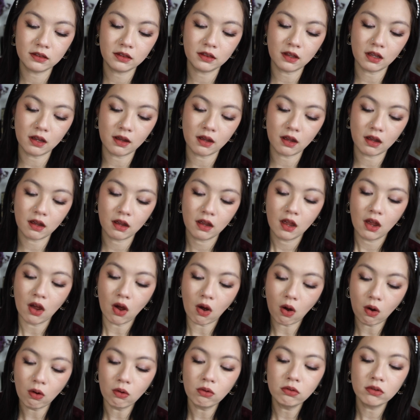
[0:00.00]
the
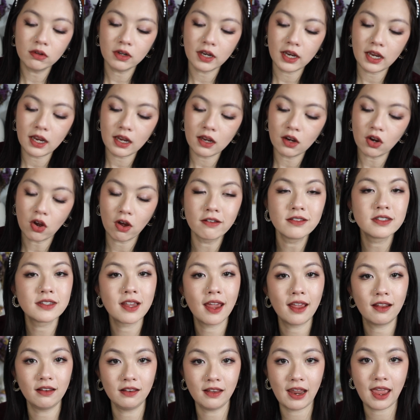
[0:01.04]
only
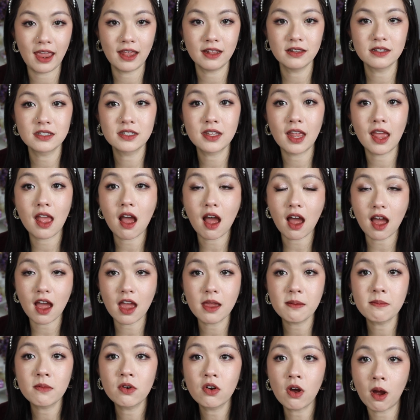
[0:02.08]
contact lens that
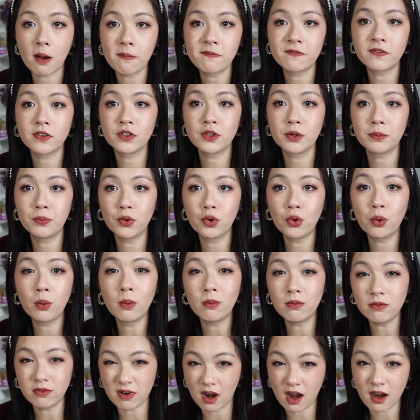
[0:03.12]
I'm comfortable
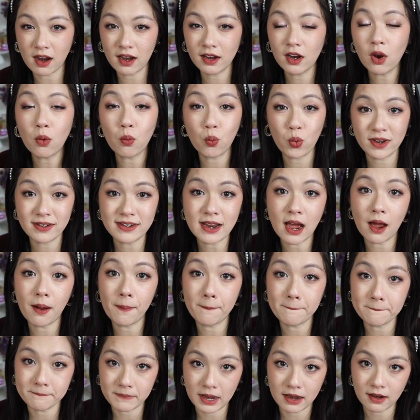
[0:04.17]
wearing
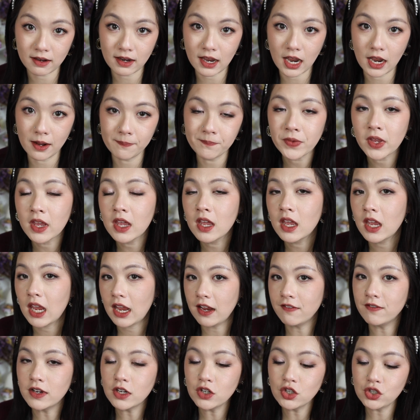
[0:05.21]
without makeup.
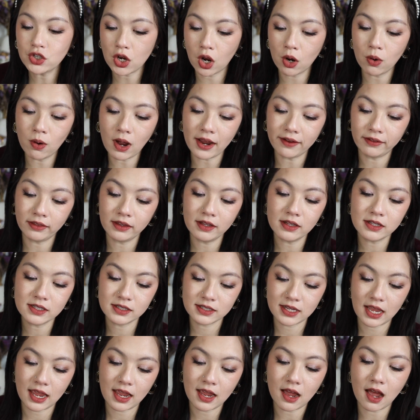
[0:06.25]
Even though I did
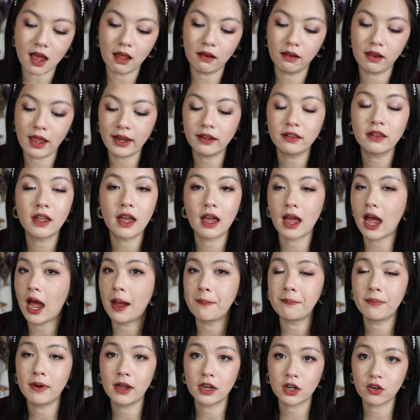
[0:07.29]
say I like the
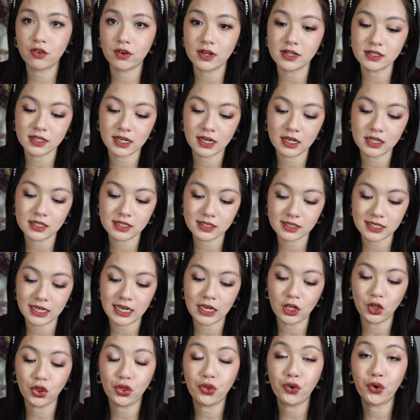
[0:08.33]
HAPA Kristin
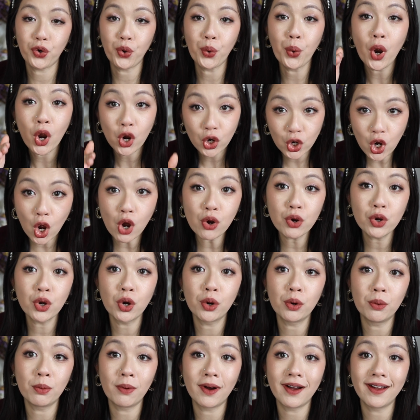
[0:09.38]
See-Through
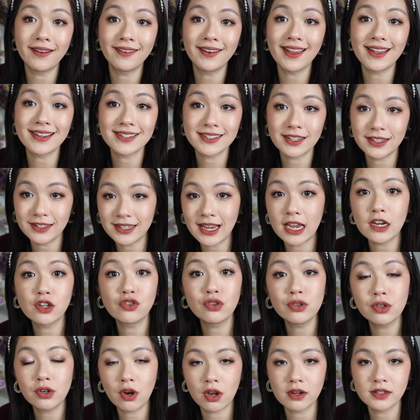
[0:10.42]
CHOCO one as a
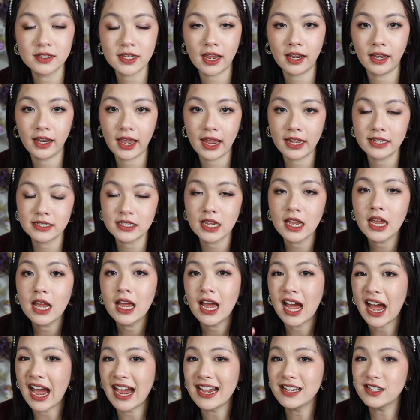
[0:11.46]
natural contact lens,
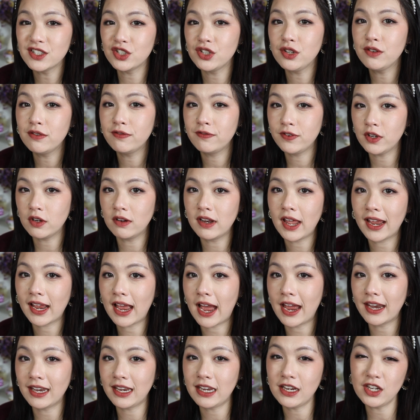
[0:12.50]
I still feel like
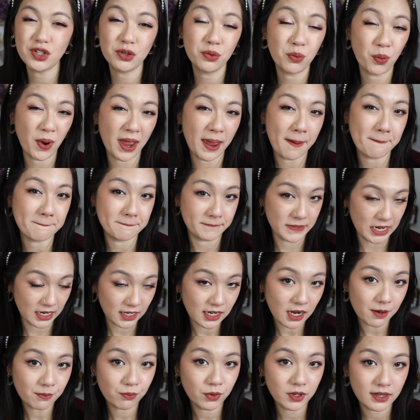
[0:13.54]
I need to wear
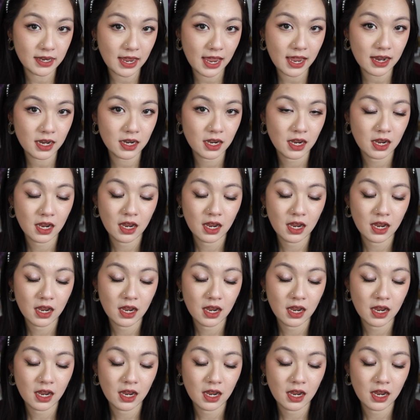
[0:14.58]
makeup with that.